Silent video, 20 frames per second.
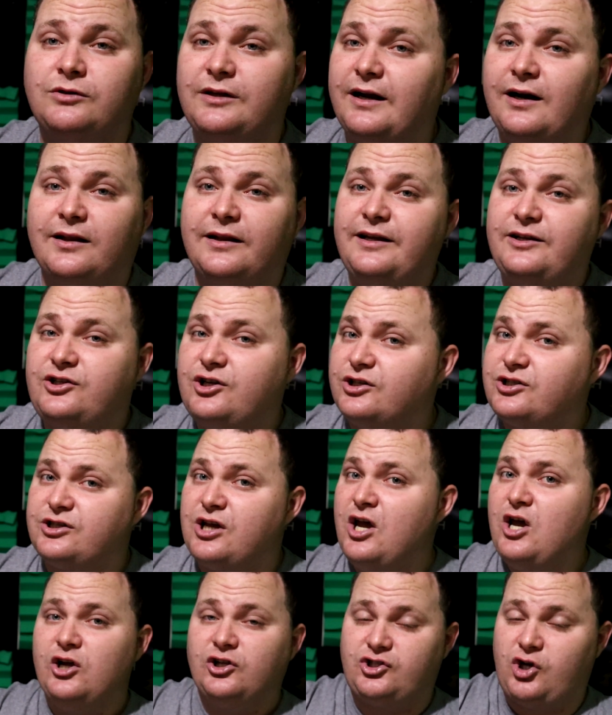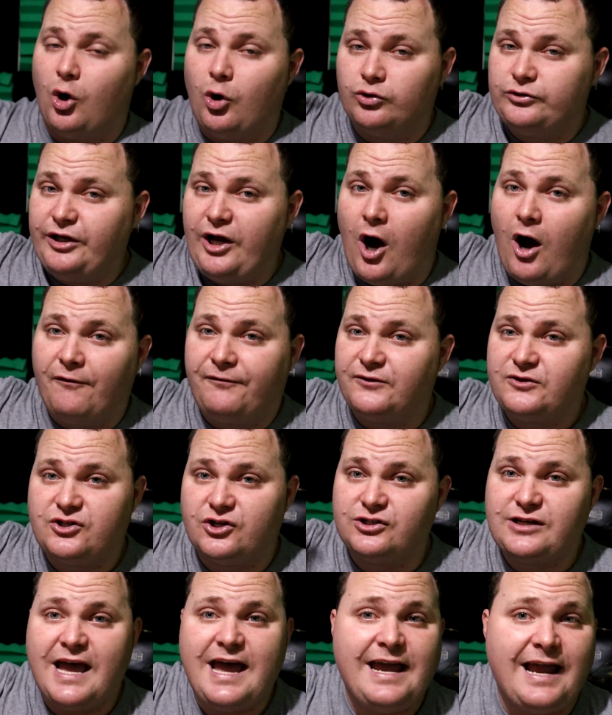Literally just told the
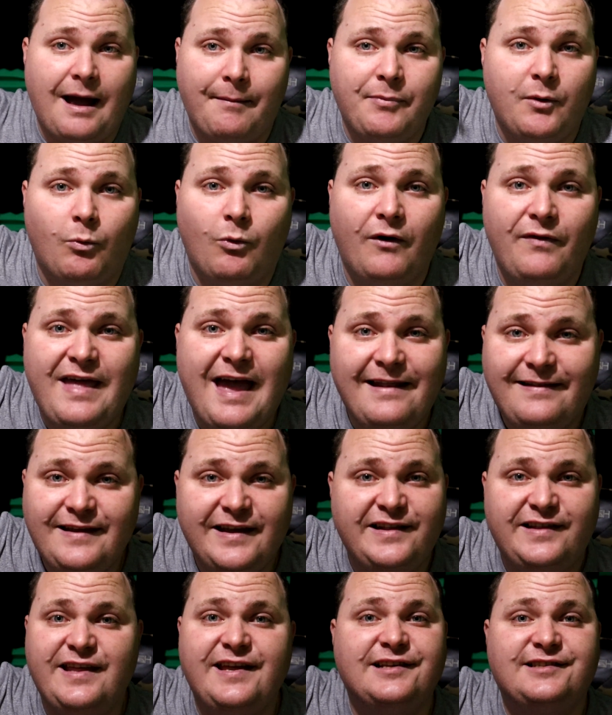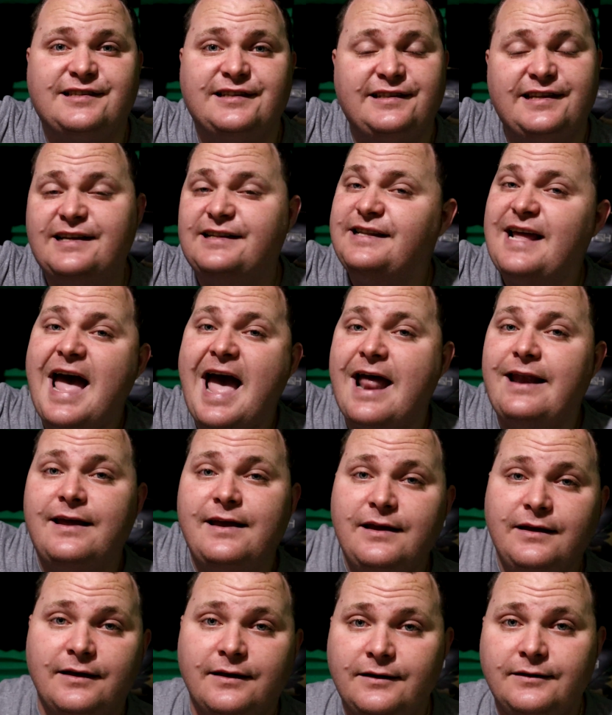officers, hey, I'm the one that did this and did that.
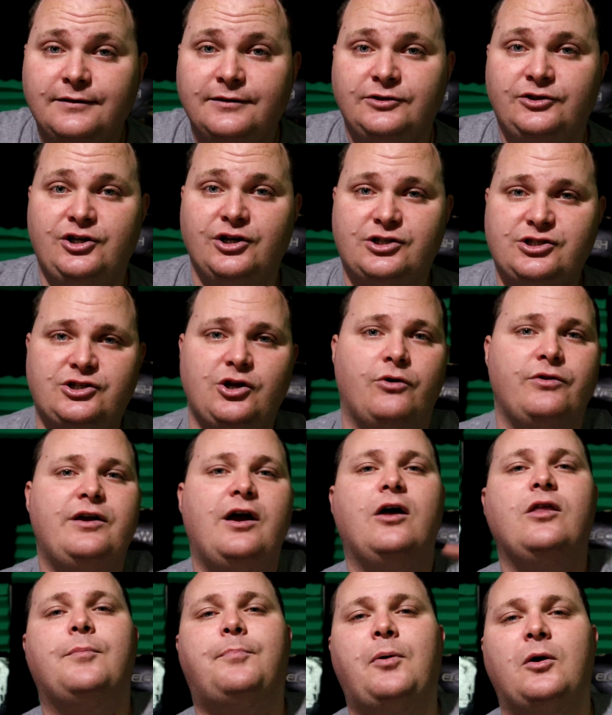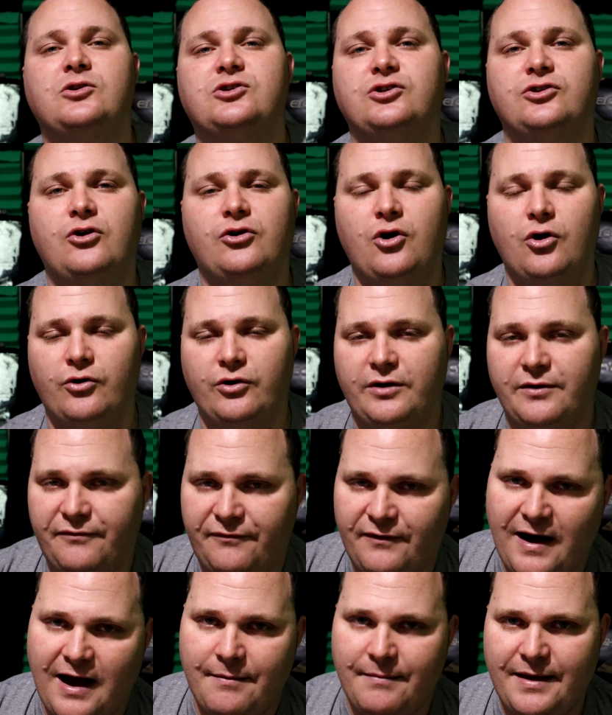Just so the other person don't go to
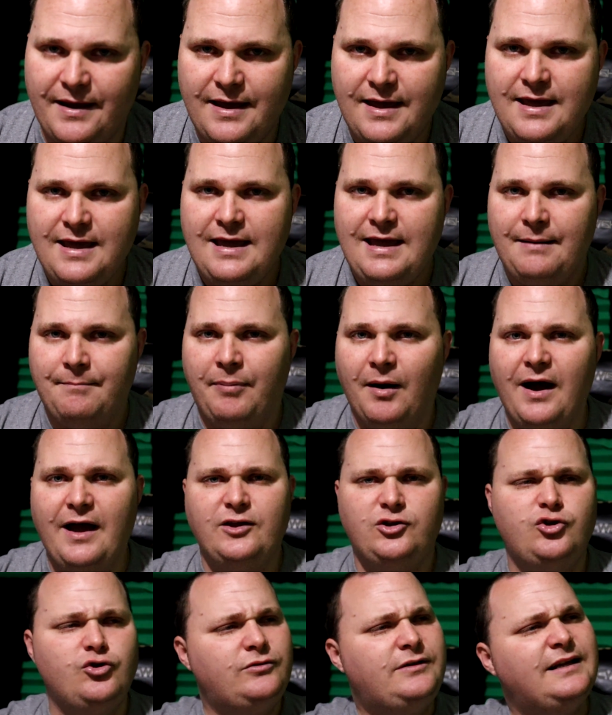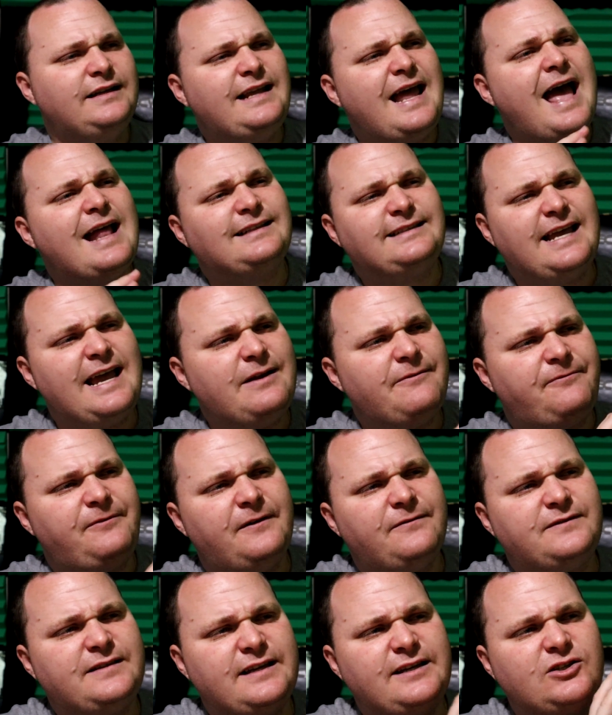confinement. But you did that 10,
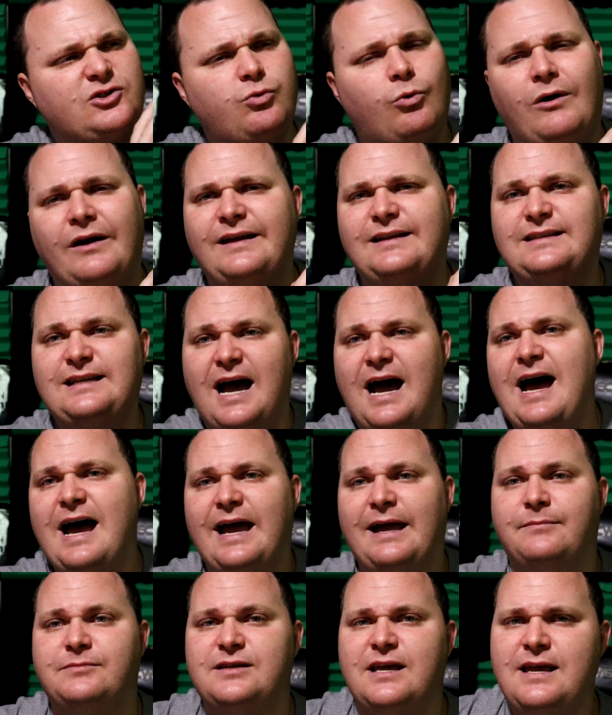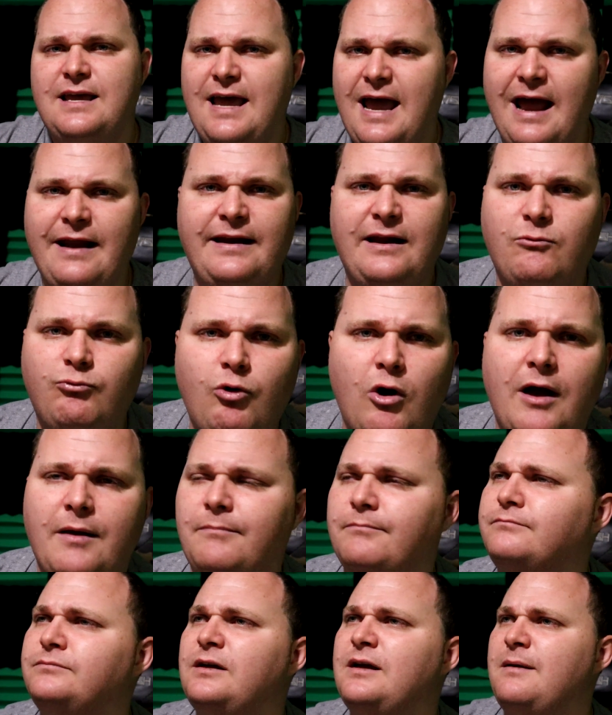15, 20 times and then
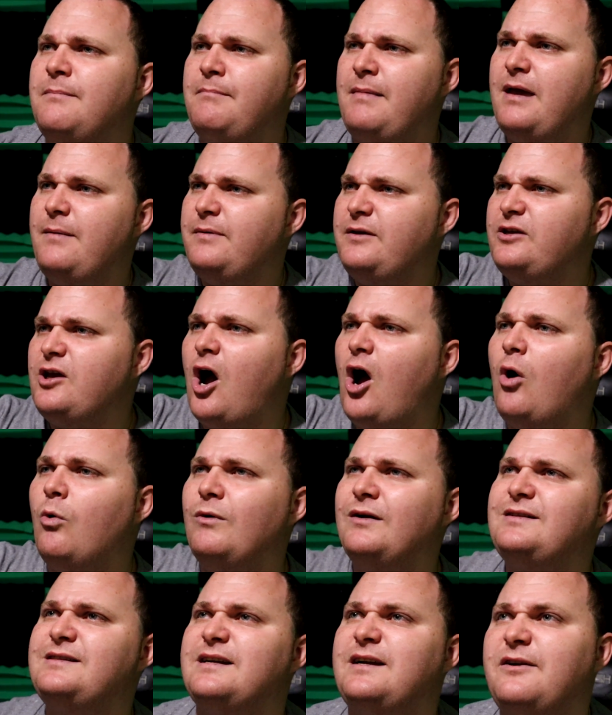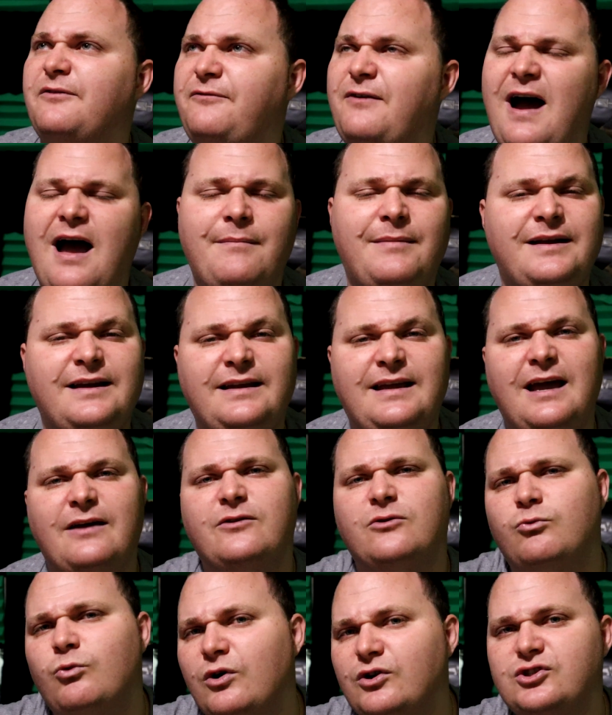what? Maybe y'all went to confinement
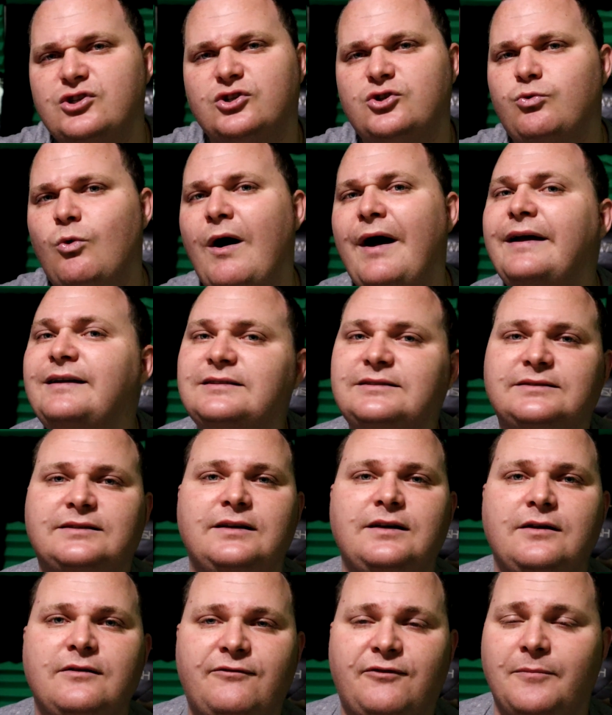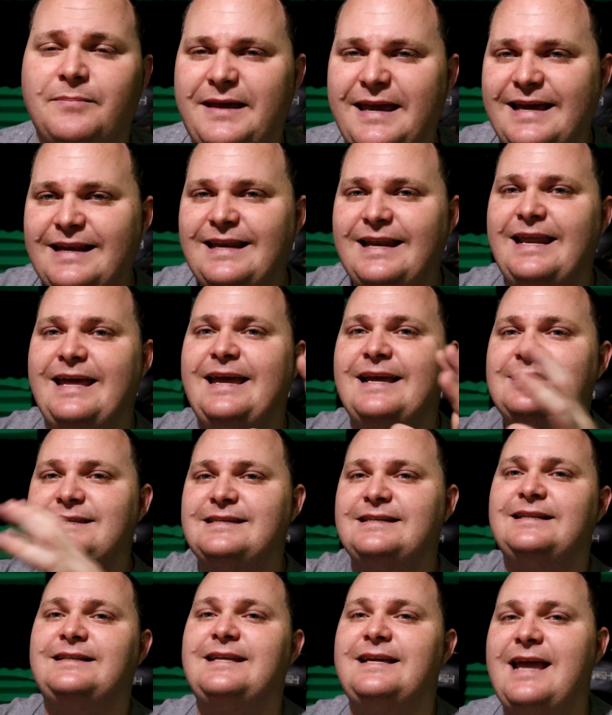together once or twice from getting in an
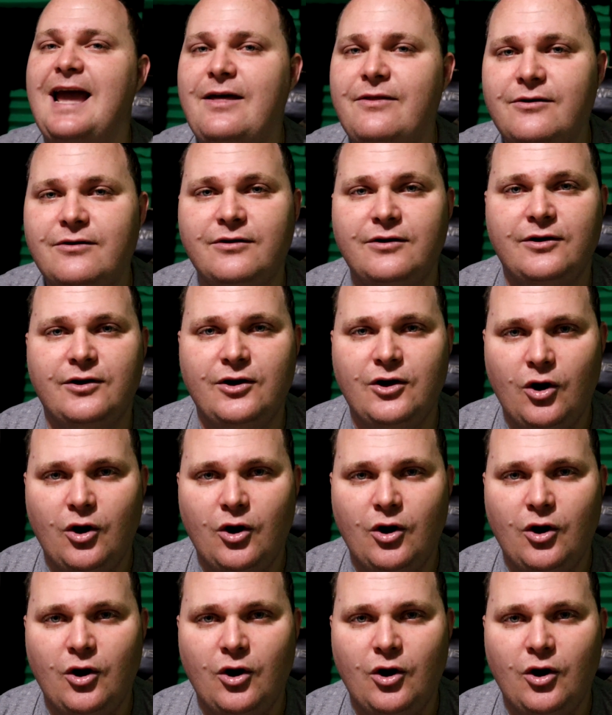incident together?